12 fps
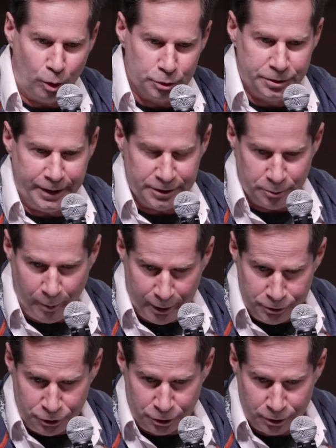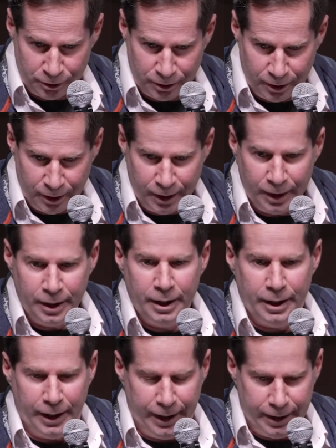cost as much,
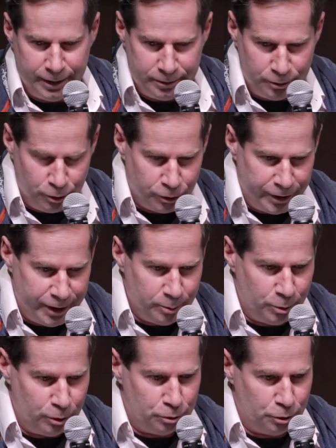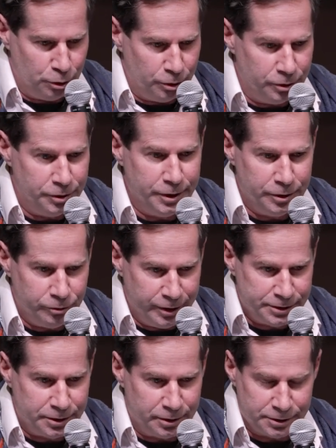and you're able to
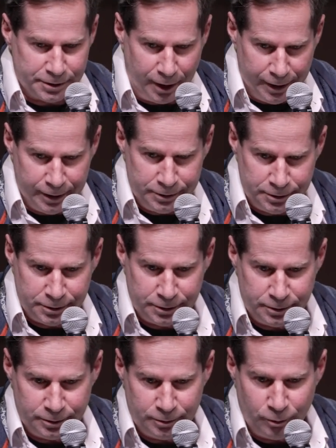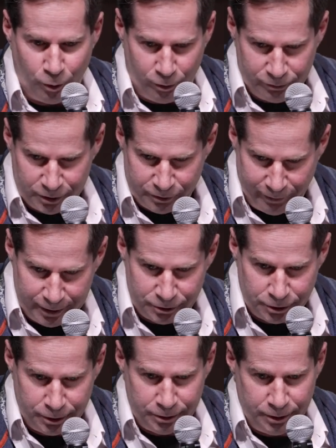de-risk the science of this
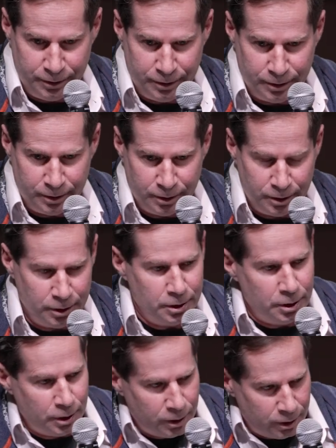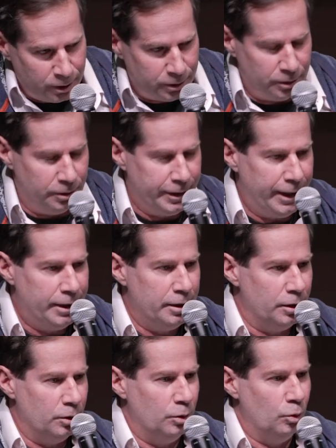venture,
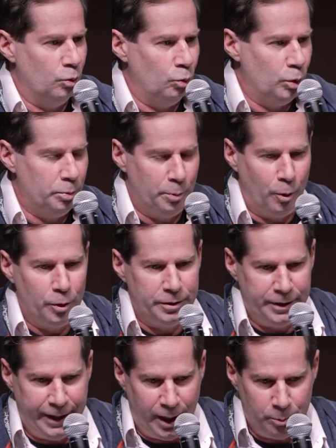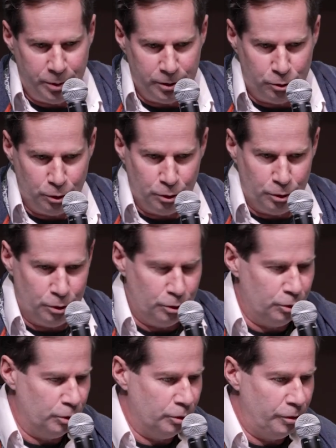then we'll be more than happy
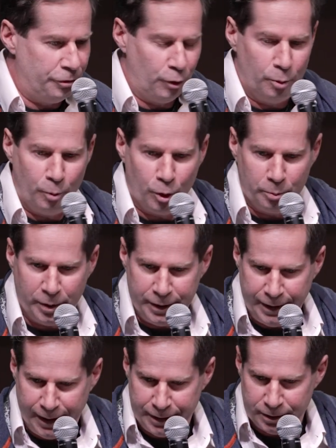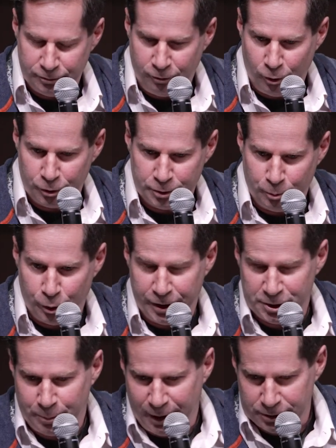to throw more money at it for the more
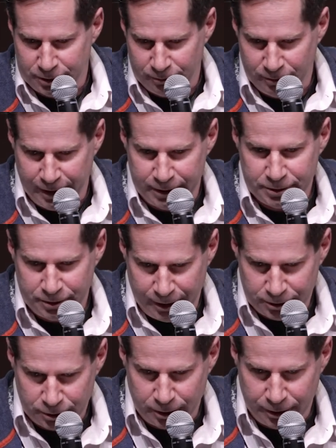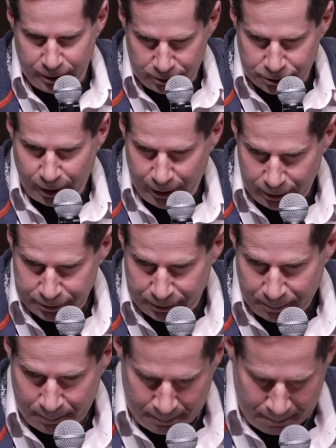expensive late-stage clinical trials.